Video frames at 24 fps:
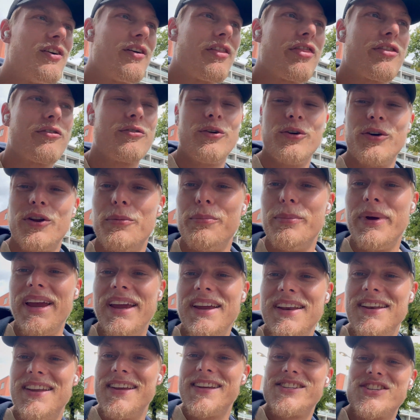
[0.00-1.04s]
through the
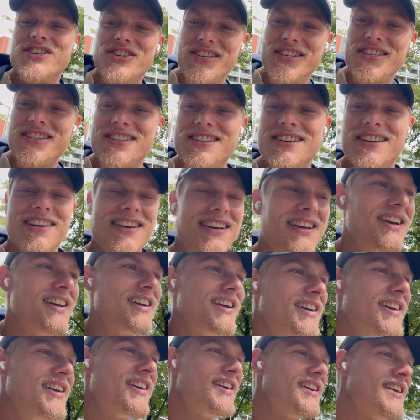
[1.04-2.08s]
main dishes,
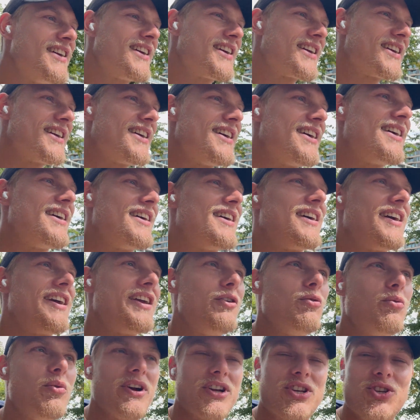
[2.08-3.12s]

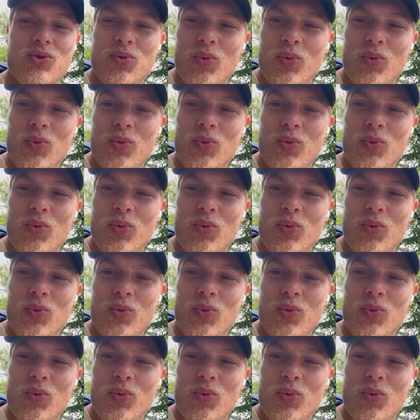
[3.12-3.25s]
in which